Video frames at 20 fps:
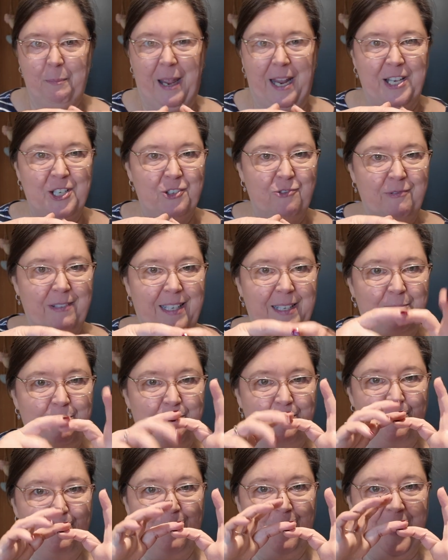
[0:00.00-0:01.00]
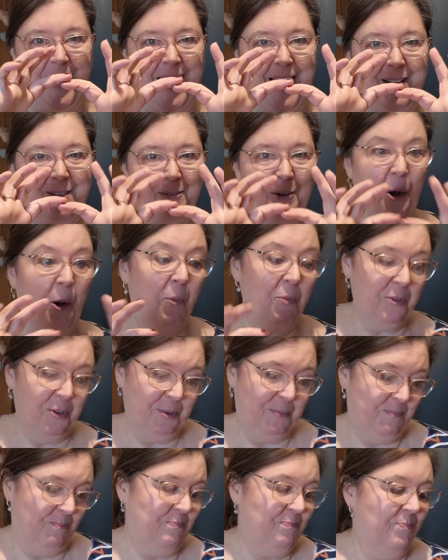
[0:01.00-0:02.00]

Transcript: pastry thing on the